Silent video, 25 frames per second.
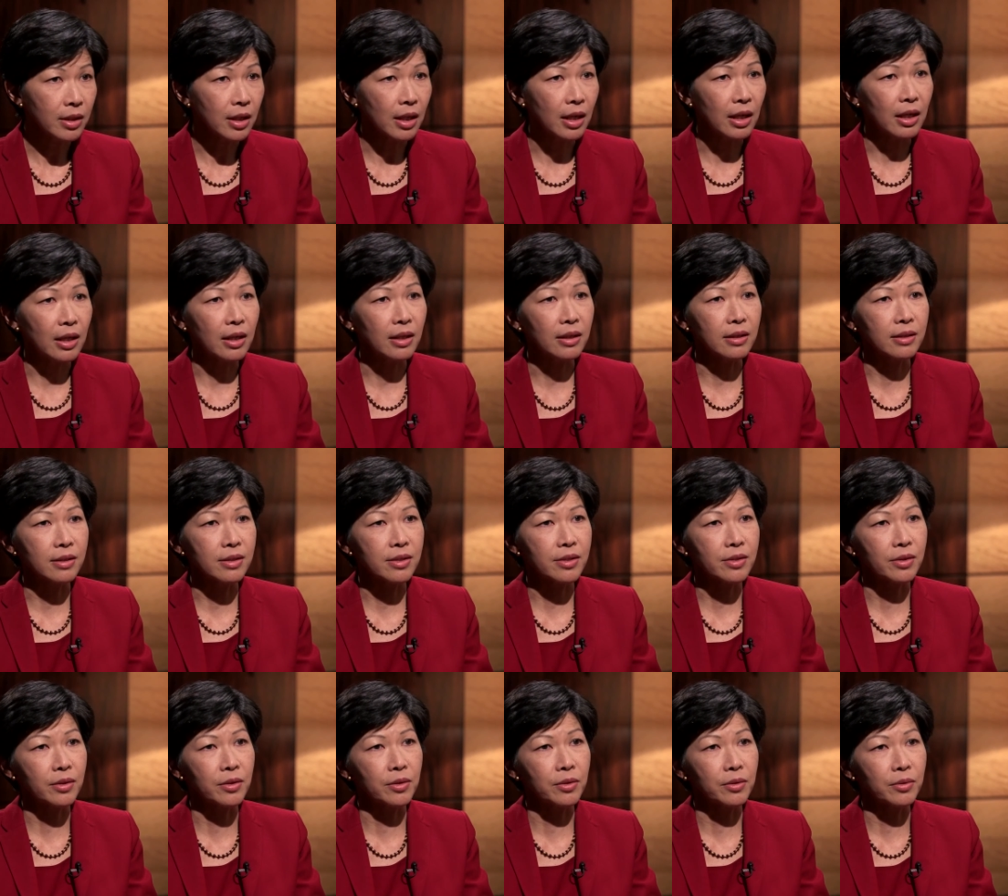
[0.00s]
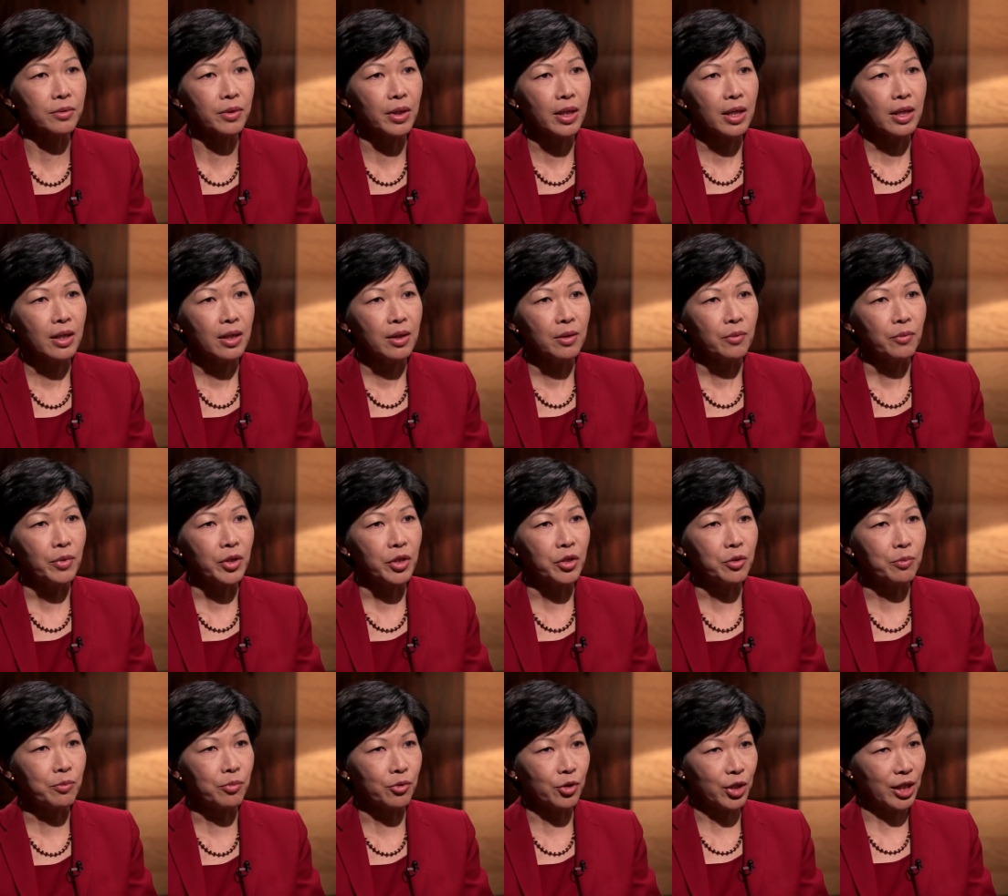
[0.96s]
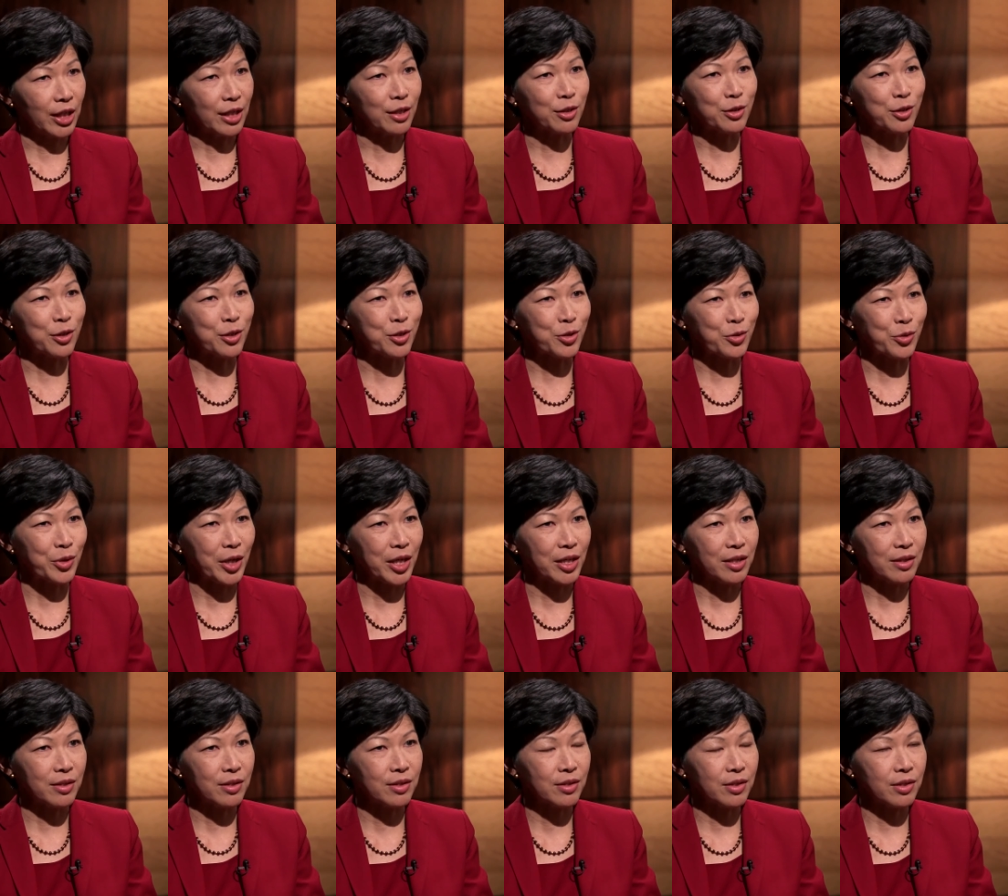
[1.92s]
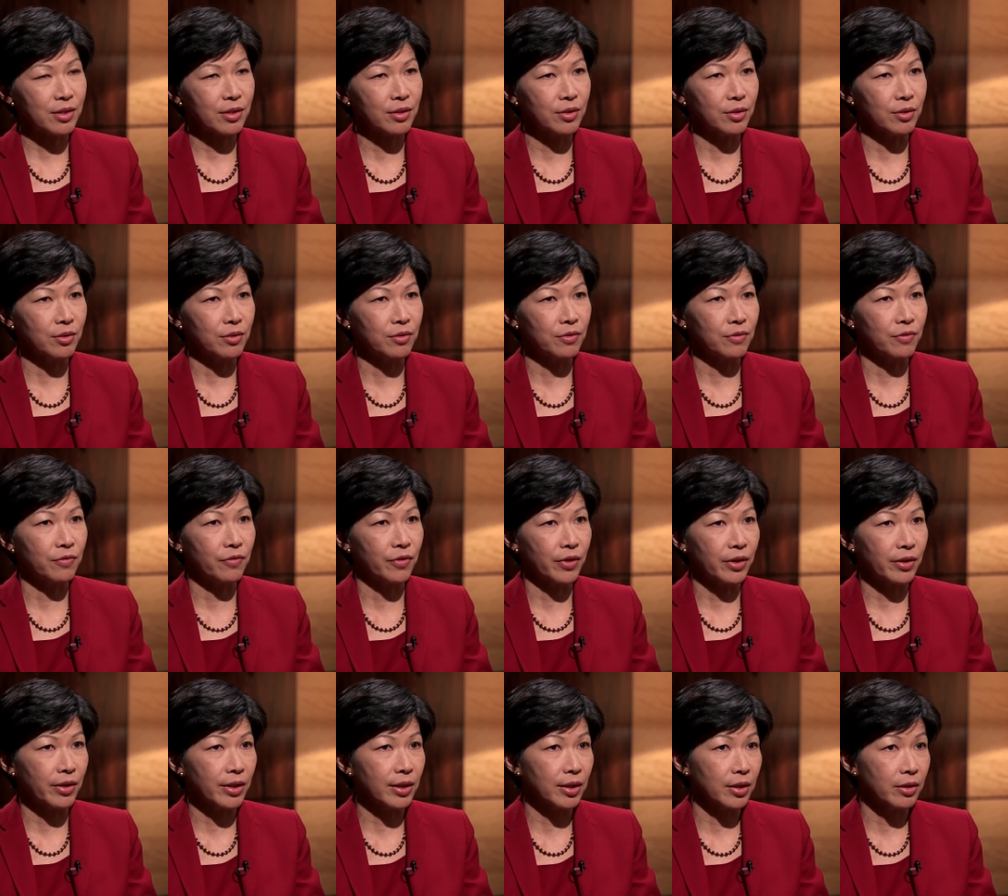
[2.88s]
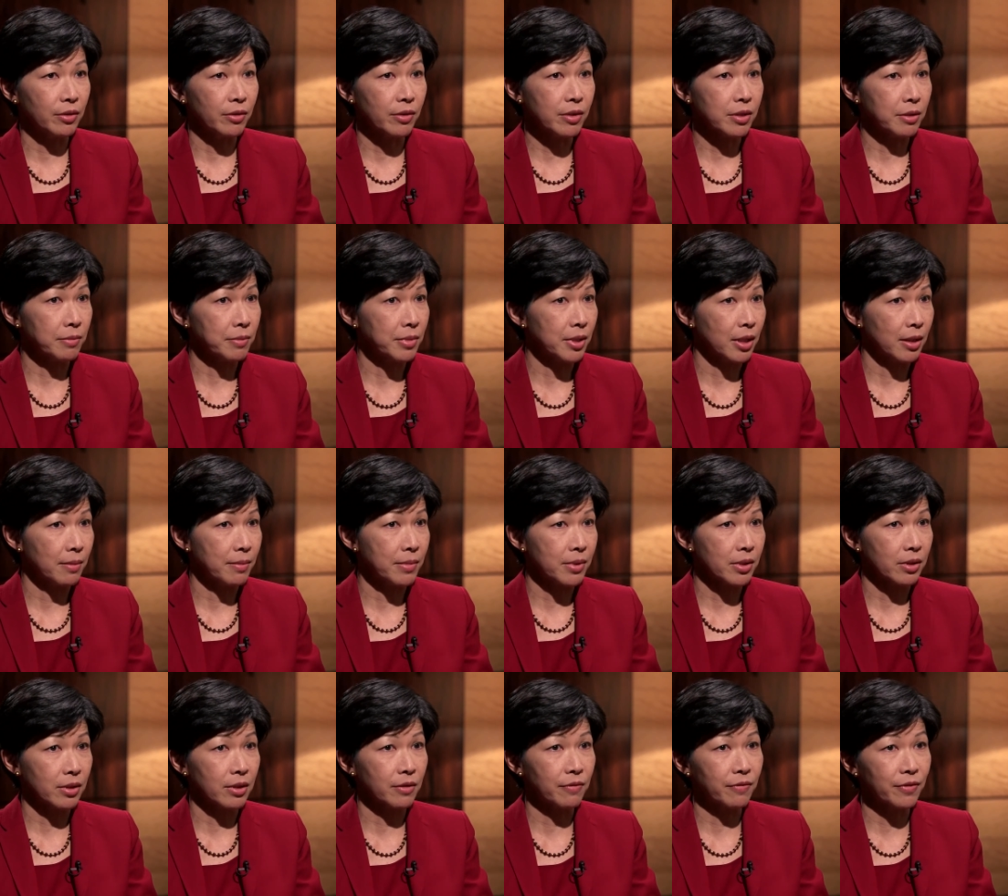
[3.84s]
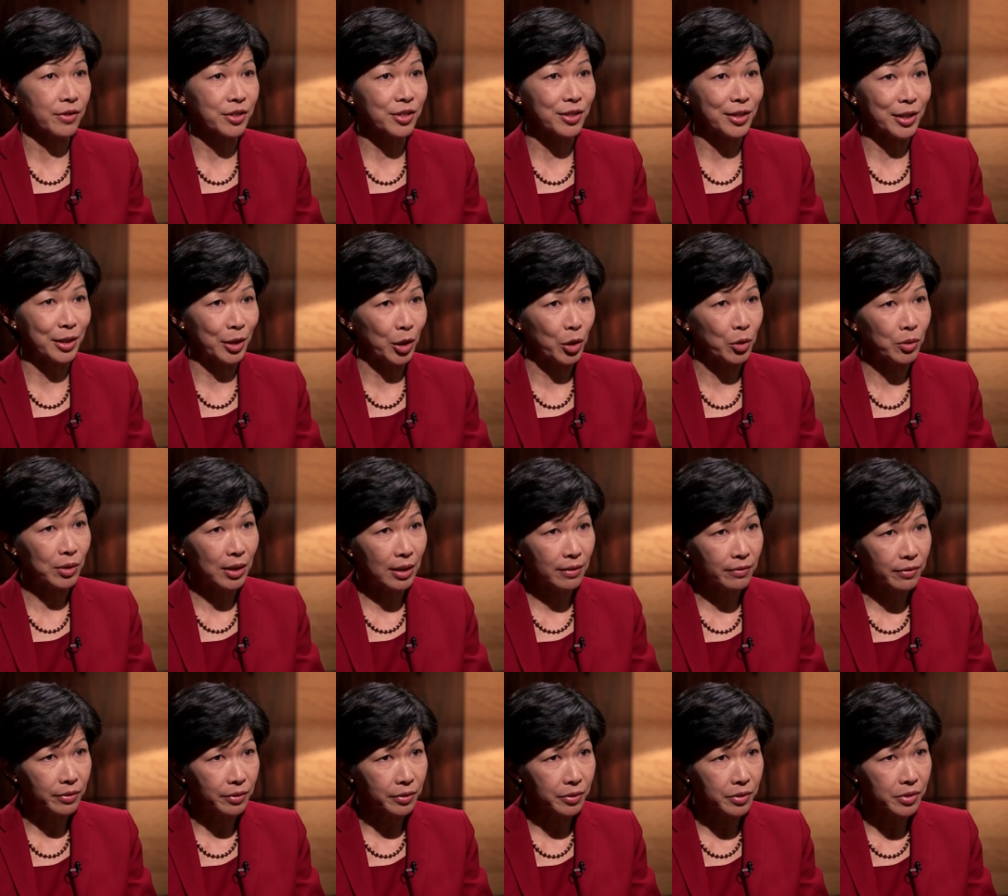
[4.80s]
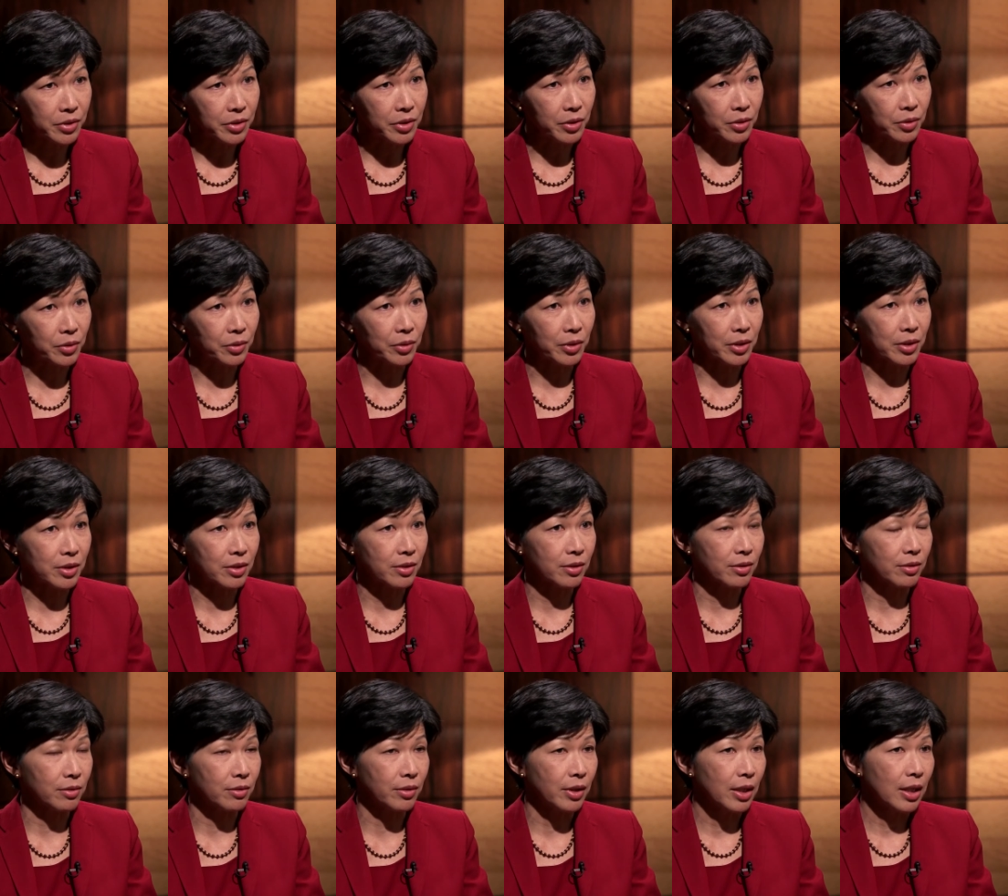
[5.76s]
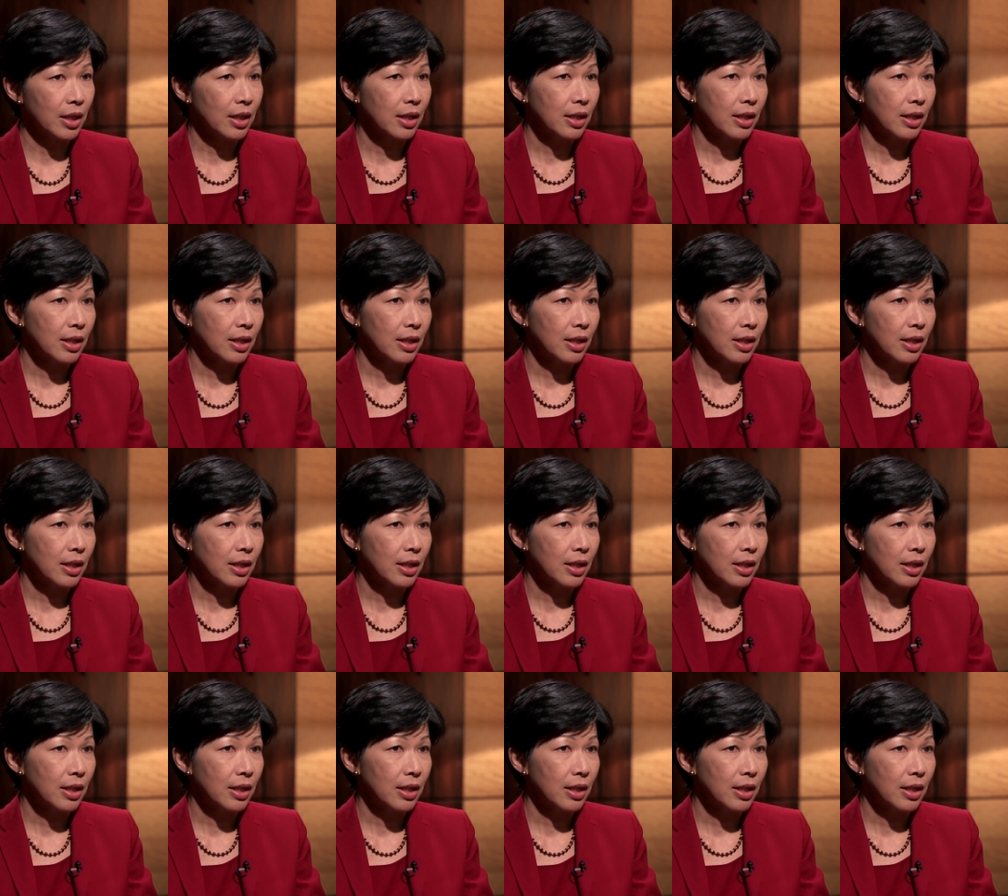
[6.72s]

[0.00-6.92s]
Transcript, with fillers: And so when you bring interest rates to very low, sometimes artificially low levels, you're going to